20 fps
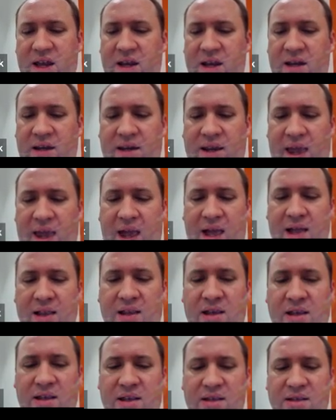and
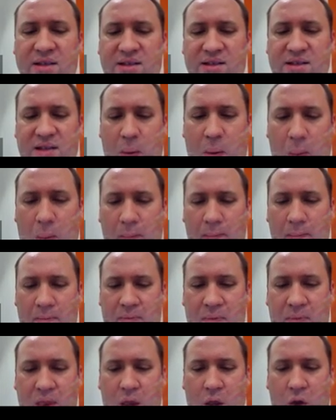gallons,
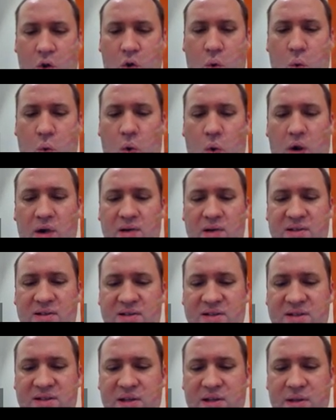
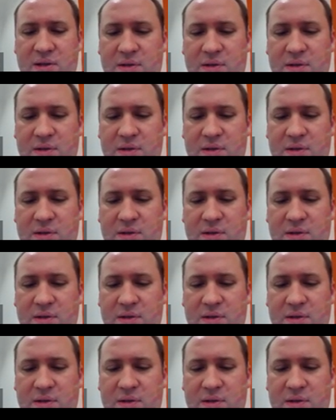quarts.